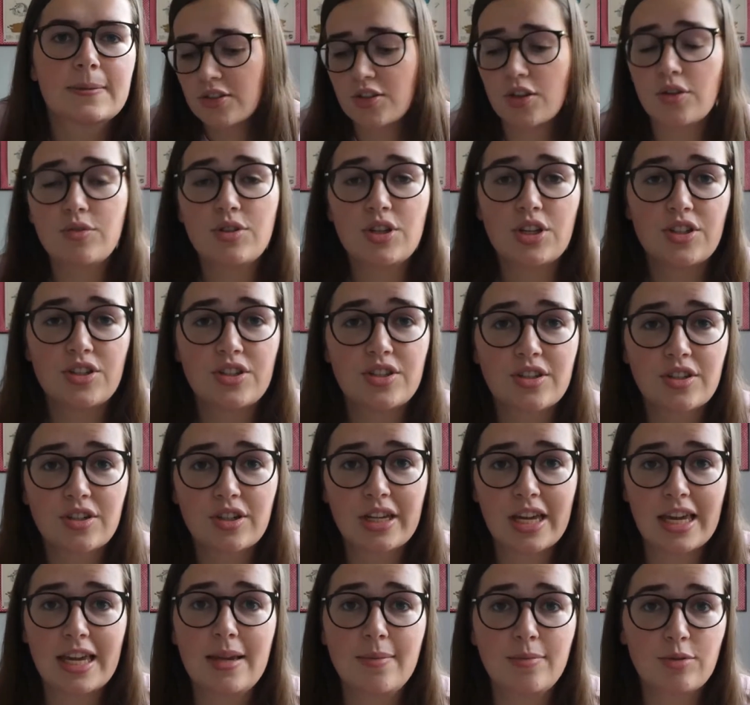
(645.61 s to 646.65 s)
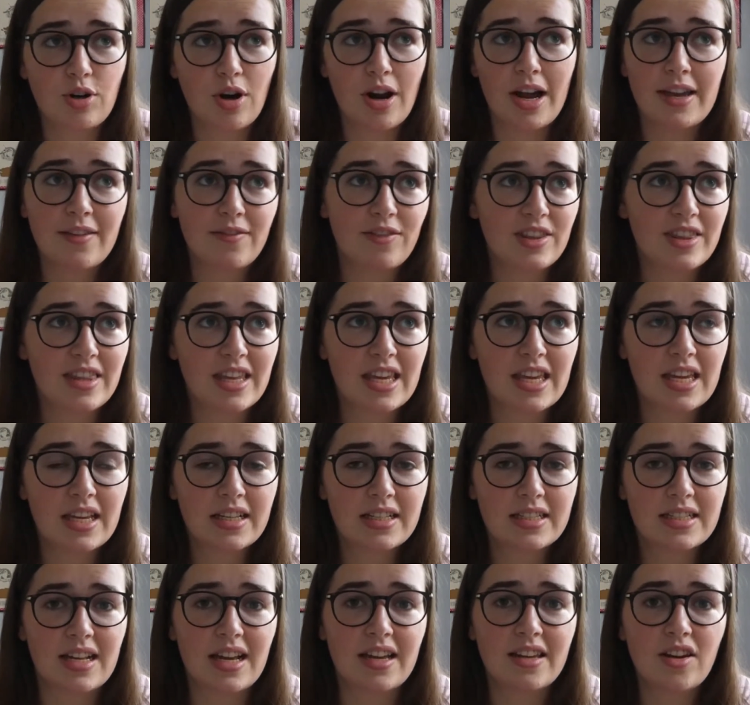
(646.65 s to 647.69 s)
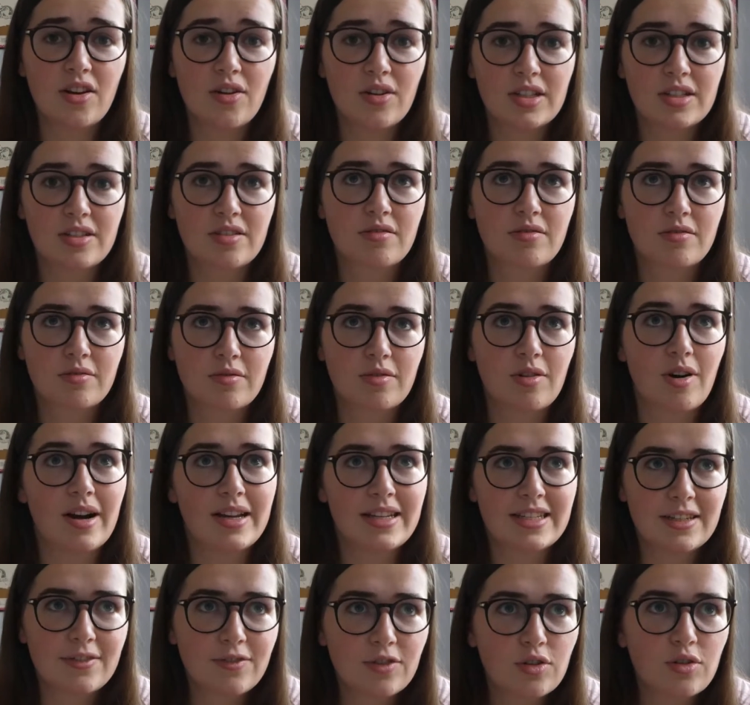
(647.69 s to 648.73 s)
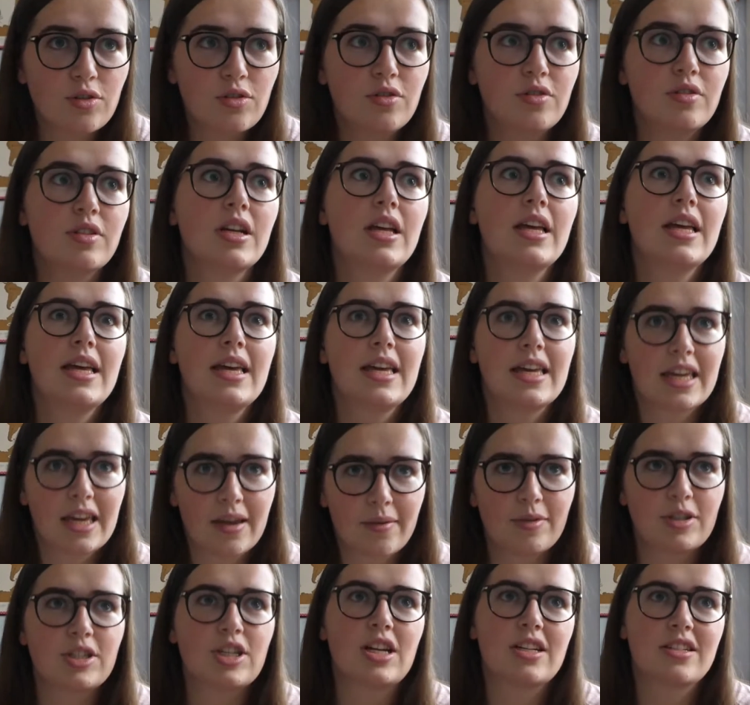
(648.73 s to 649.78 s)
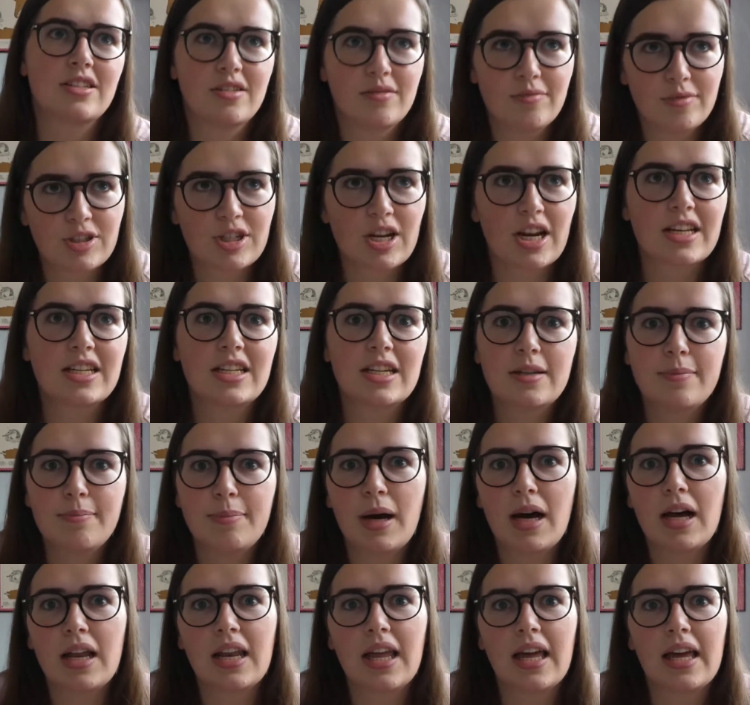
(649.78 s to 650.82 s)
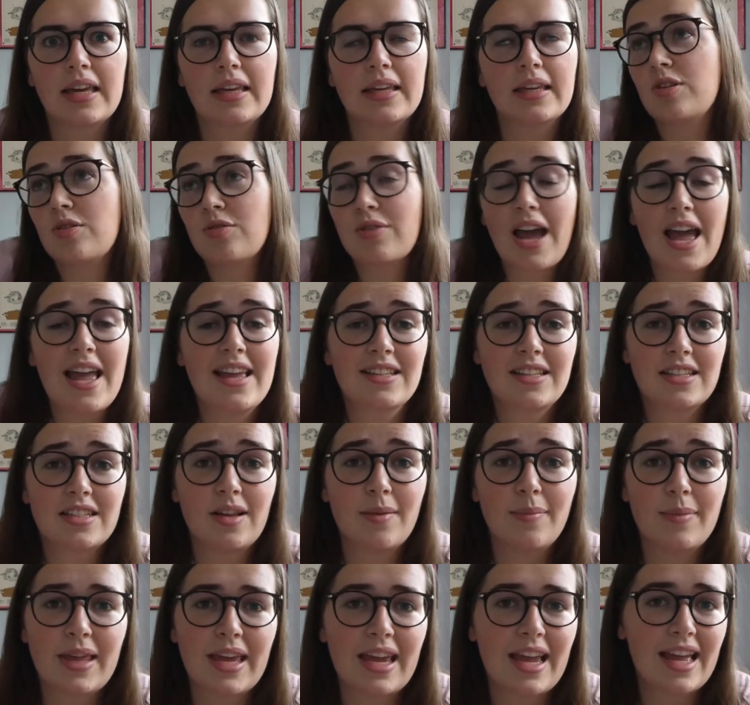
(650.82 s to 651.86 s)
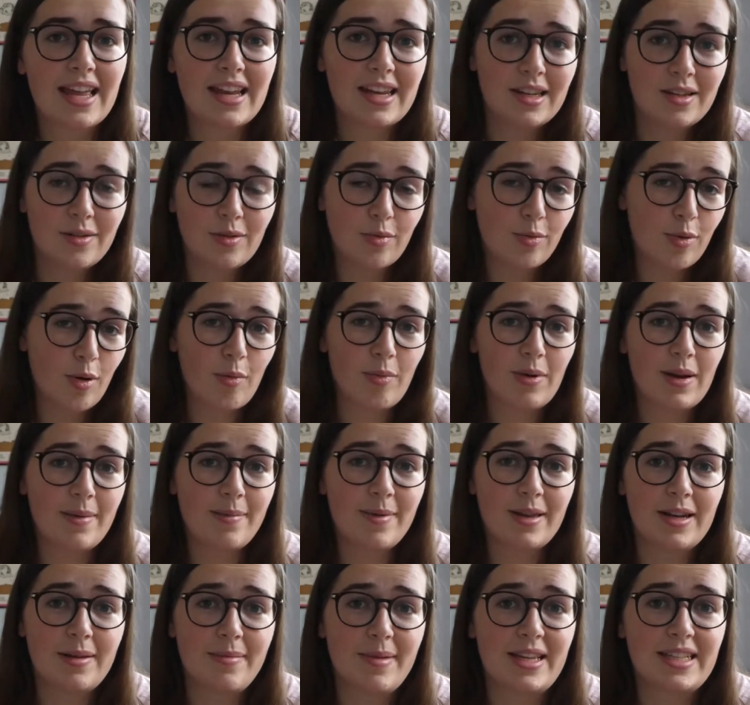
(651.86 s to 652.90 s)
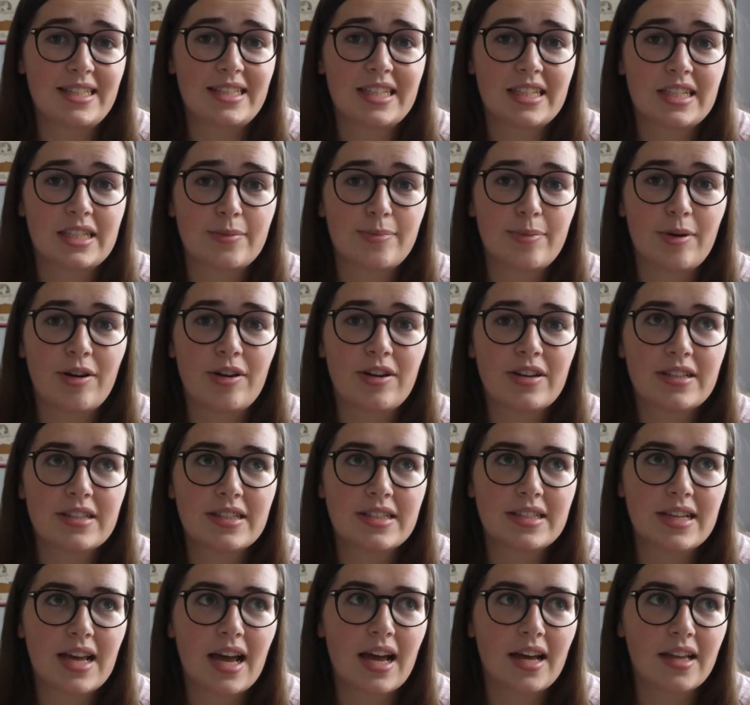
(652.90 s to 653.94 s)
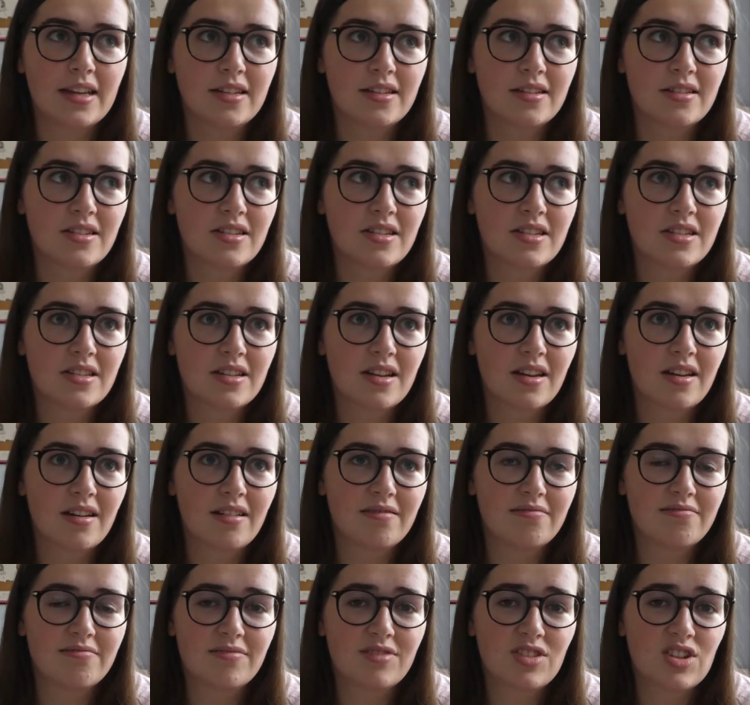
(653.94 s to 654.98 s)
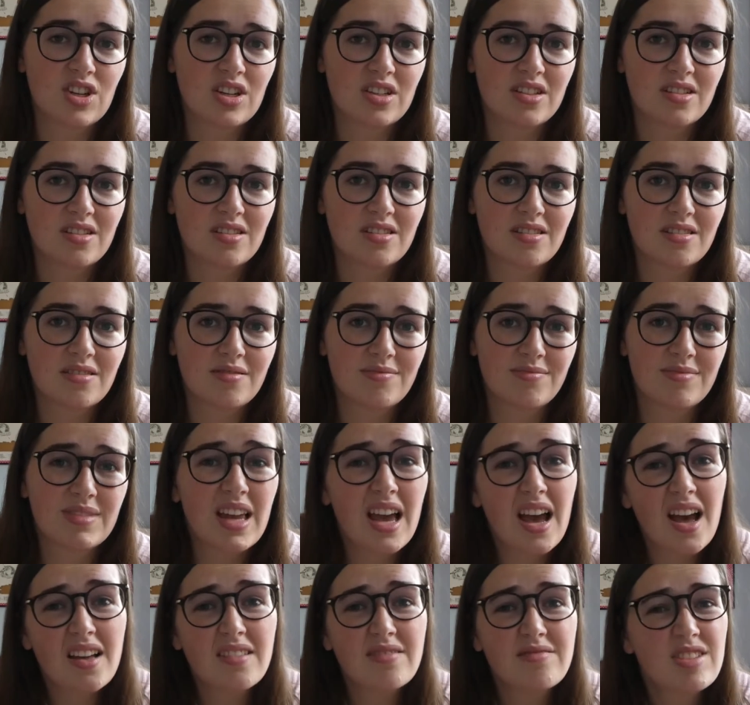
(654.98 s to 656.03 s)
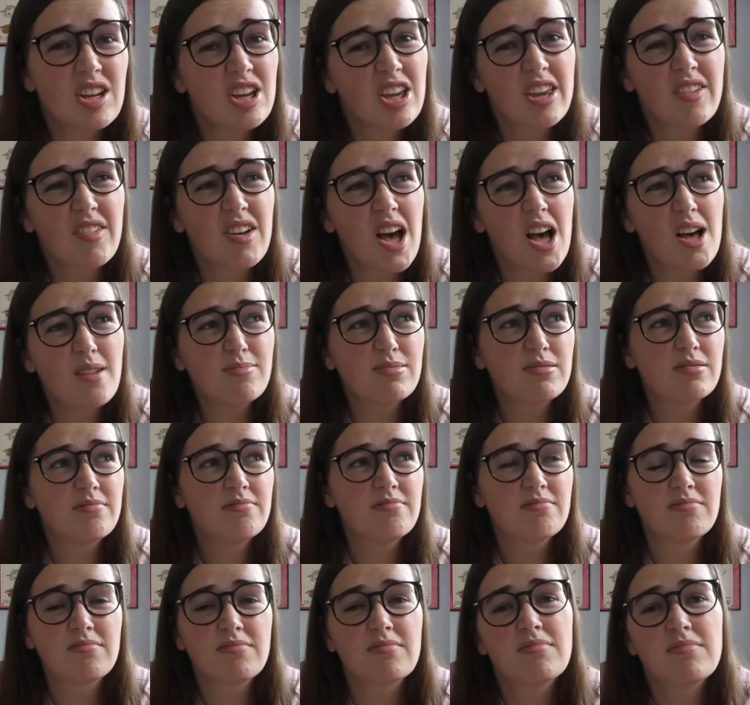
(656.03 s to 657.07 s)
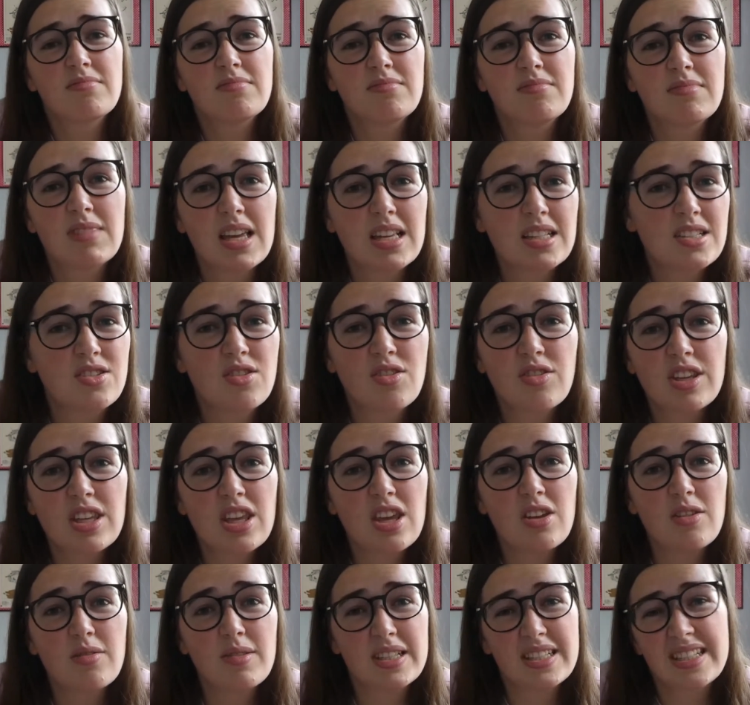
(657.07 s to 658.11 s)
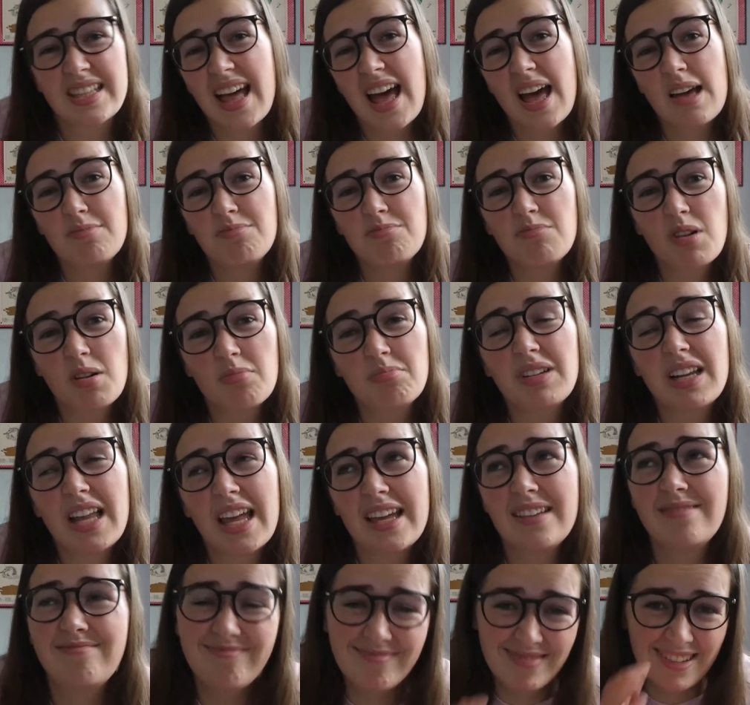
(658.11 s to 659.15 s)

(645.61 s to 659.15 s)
So just keep trying for things, I know it's quite difficult get rejected and rejected but like you'll get into something and it'll probably be an amazing experience and just yeah don't give up it's not you it's them probably